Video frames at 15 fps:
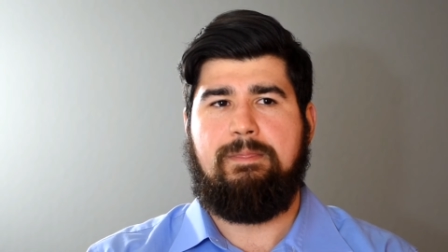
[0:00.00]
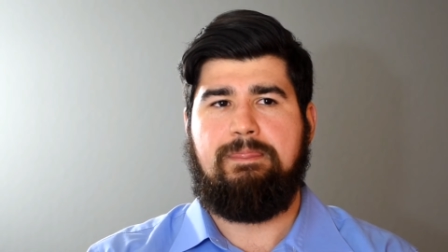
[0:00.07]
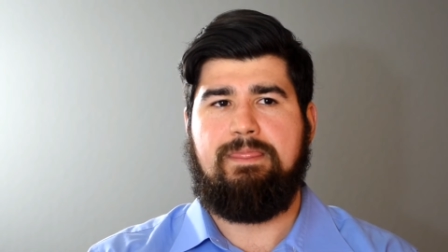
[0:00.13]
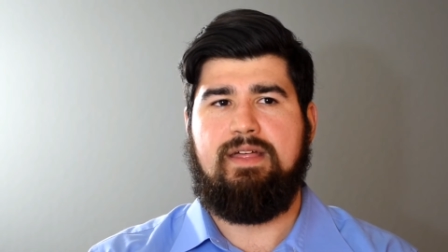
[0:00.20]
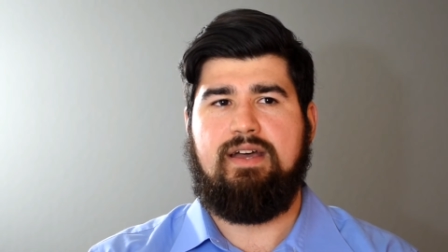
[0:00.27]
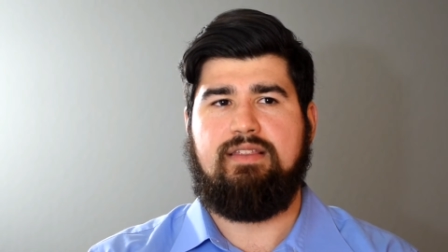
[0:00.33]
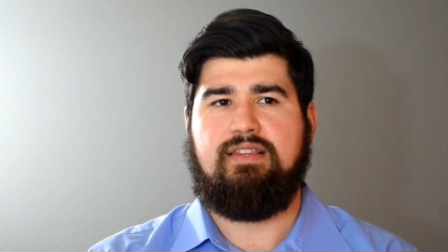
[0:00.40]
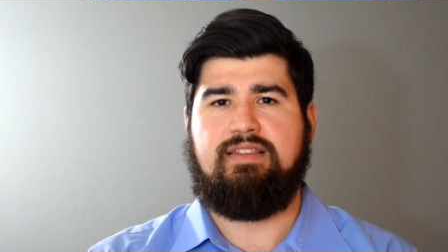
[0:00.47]

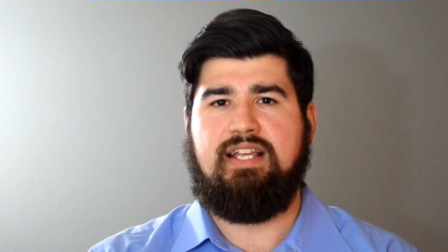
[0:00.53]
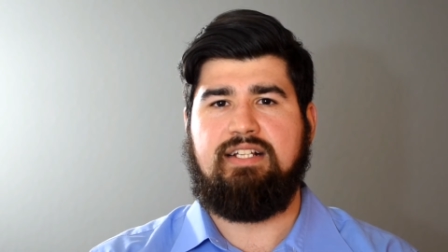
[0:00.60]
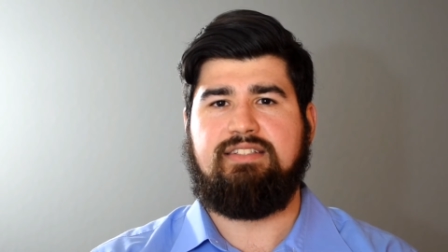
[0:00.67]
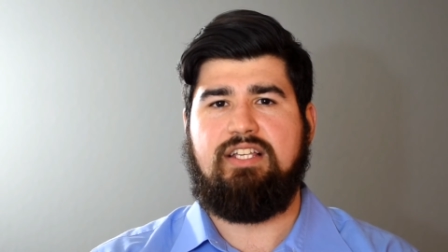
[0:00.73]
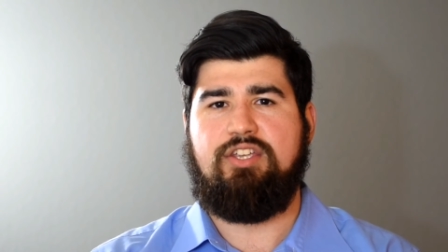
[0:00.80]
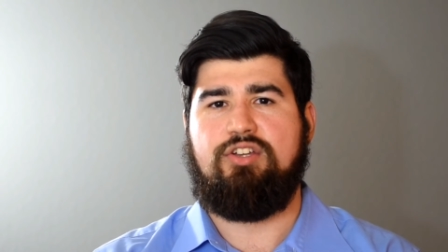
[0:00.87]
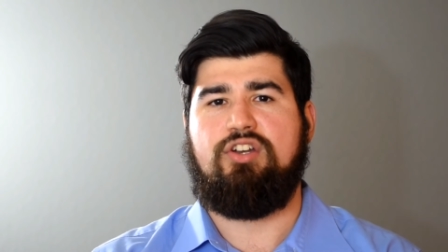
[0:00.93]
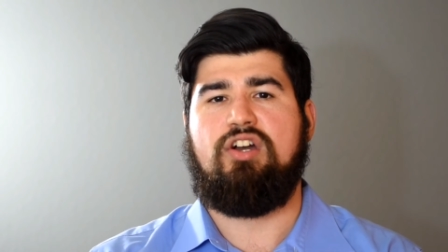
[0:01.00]
the, the things
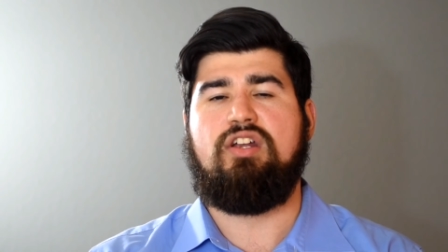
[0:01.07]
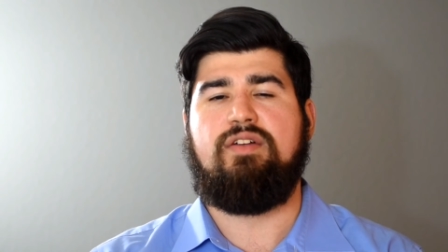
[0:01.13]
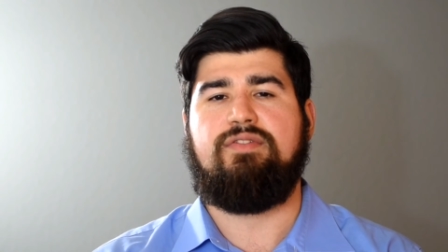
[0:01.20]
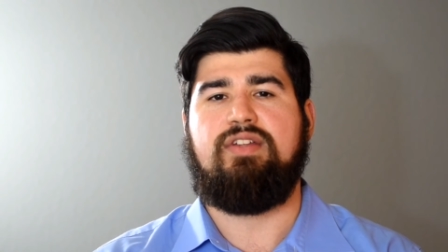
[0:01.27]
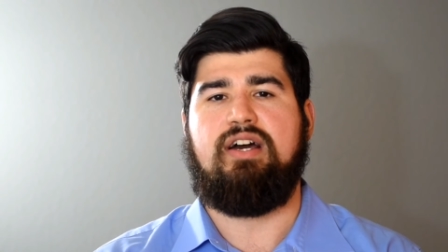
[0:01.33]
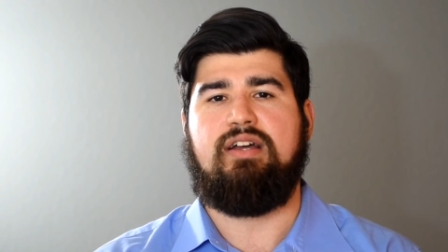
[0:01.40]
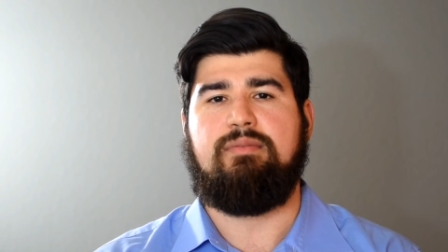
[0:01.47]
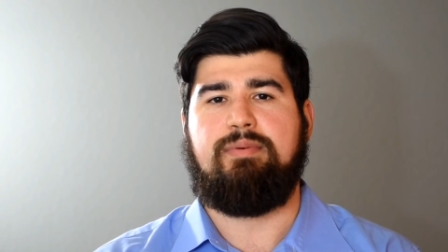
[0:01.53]
that you could have
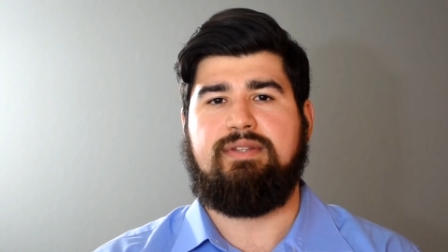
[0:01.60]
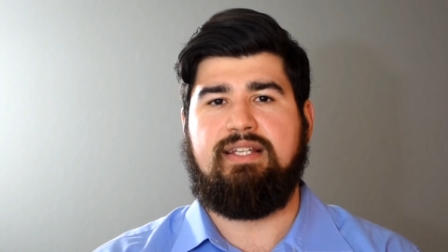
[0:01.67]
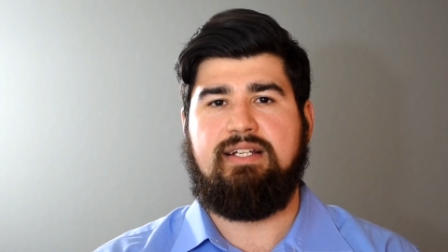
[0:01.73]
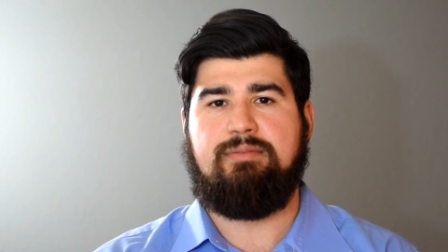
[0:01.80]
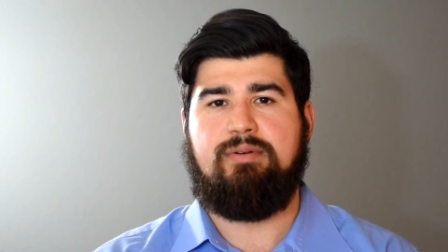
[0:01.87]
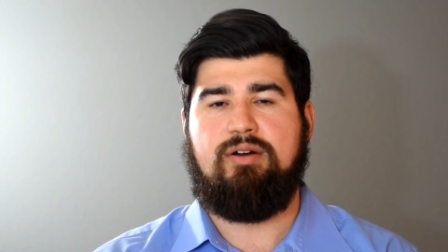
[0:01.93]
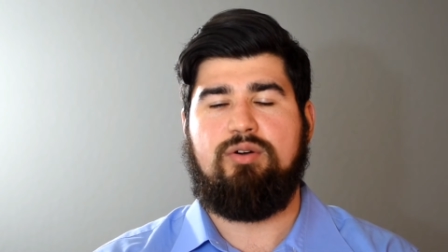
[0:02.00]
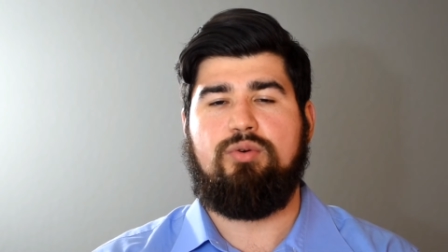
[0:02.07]
done, but think
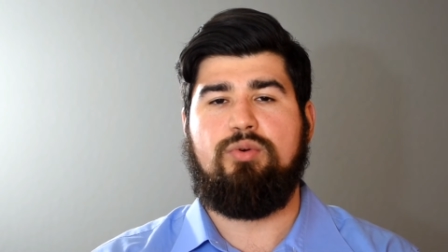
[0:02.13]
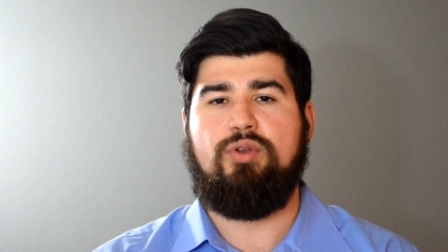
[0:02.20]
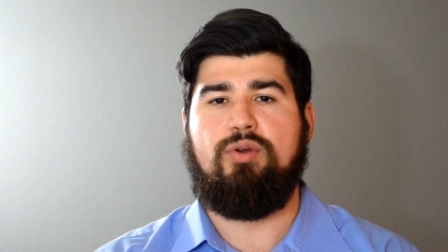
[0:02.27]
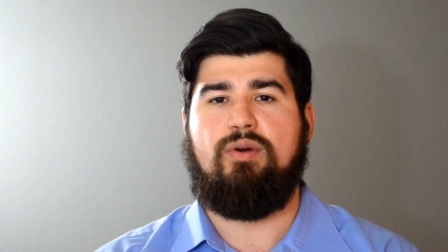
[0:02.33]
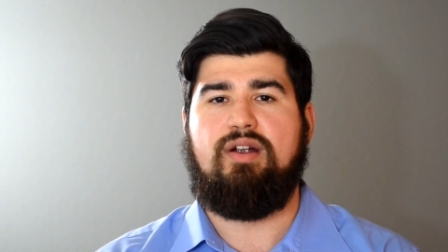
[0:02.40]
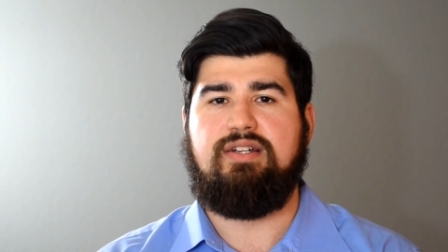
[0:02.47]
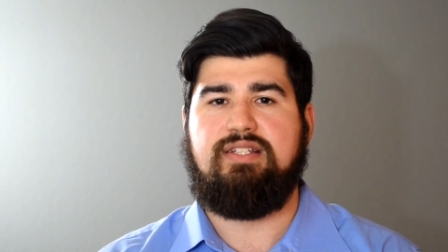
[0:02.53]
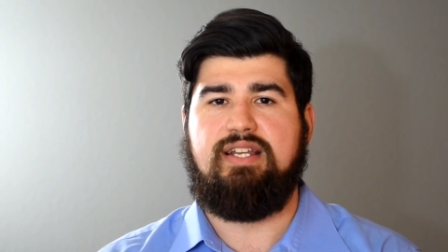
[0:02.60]
about who
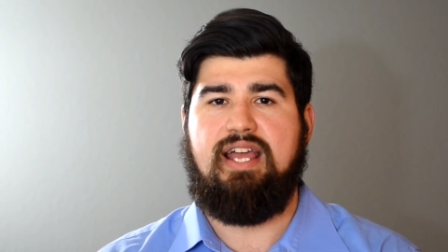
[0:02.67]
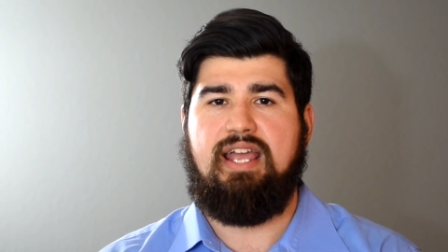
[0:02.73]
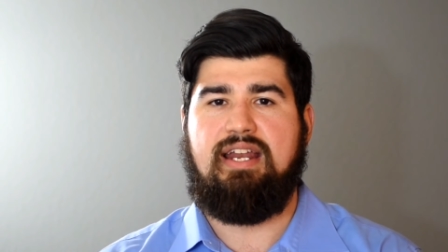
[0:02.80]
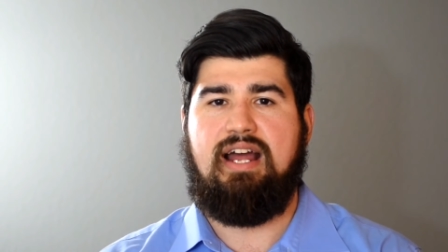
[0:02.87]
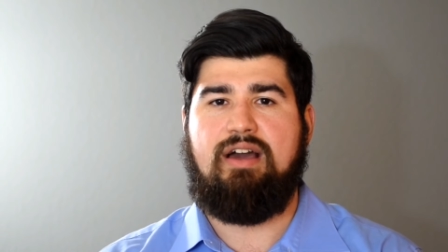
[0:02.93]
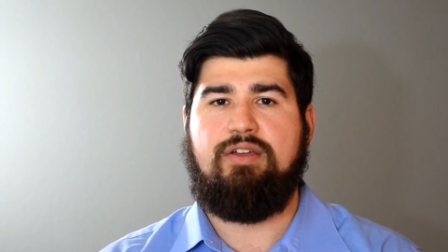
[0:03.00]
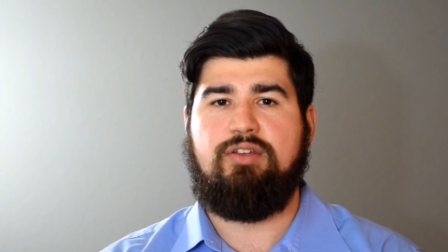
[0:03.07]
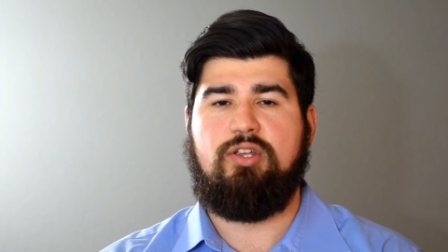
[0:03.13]
you are today
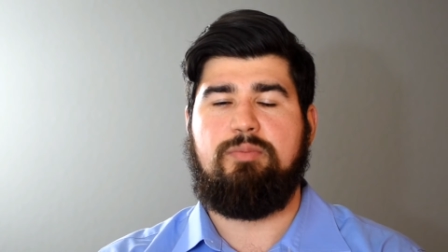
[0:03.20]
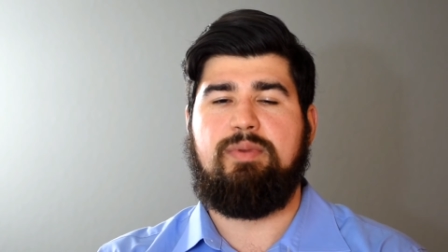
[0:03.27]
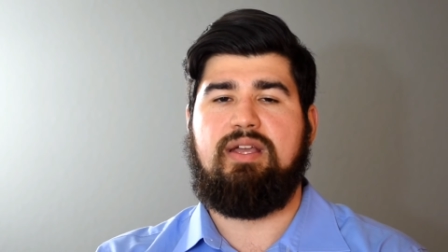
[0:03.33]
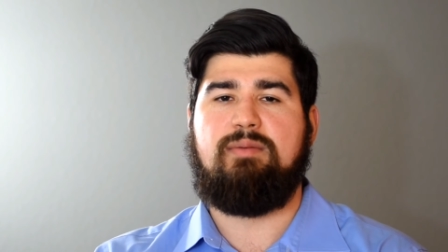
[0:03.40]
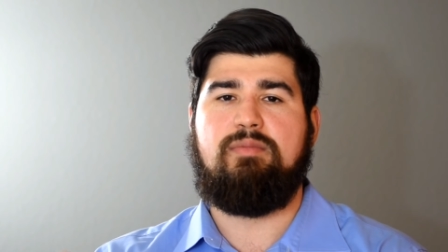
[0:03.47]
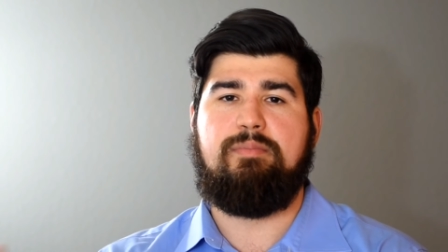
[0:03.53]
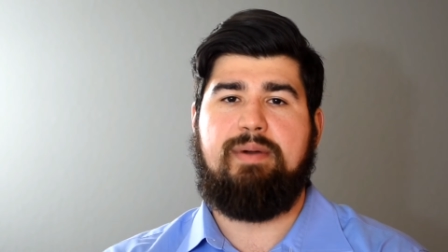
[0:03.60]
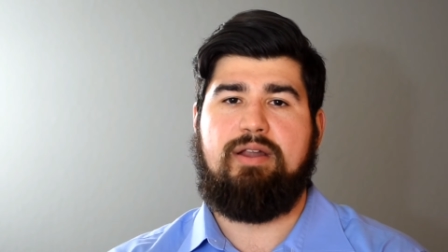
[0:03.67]
and how you can
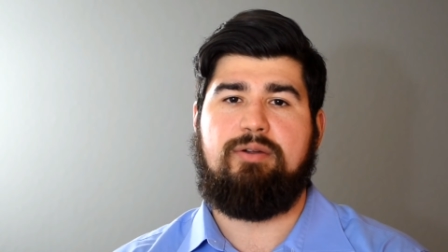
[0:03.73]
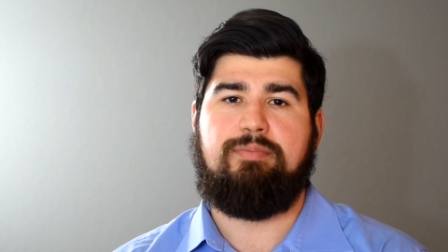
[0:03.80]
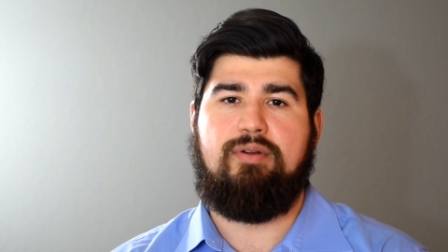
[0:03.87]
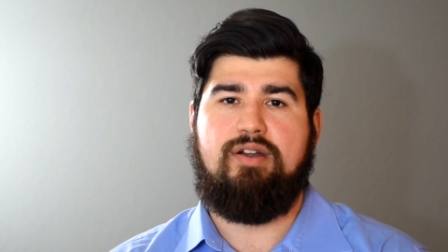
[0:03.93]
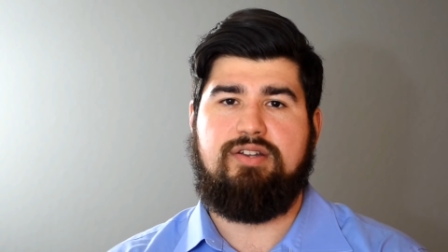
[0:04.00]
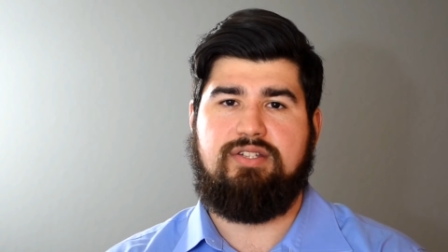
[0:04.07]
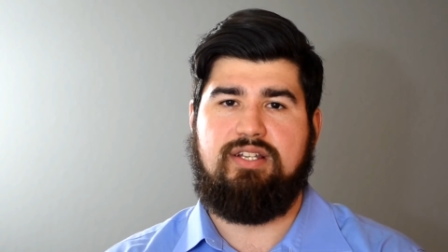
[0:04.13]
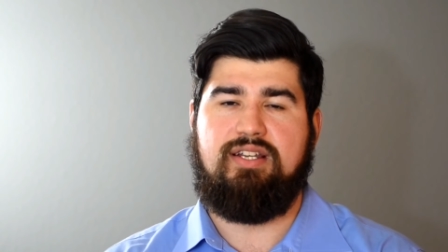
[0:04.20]
become a better
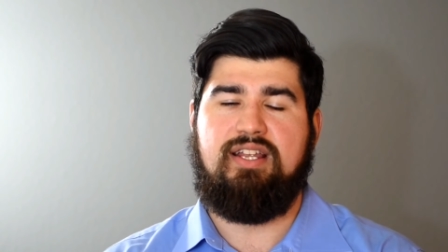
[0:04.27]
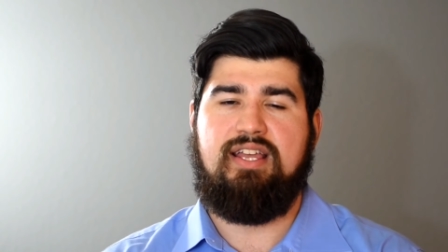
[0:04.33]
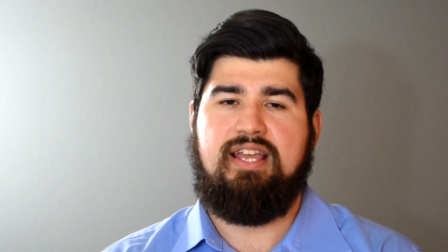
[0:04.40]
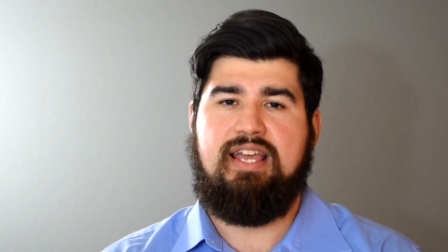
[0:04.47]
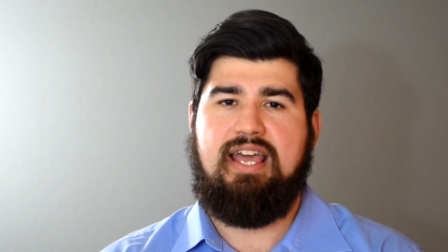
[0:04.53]
person.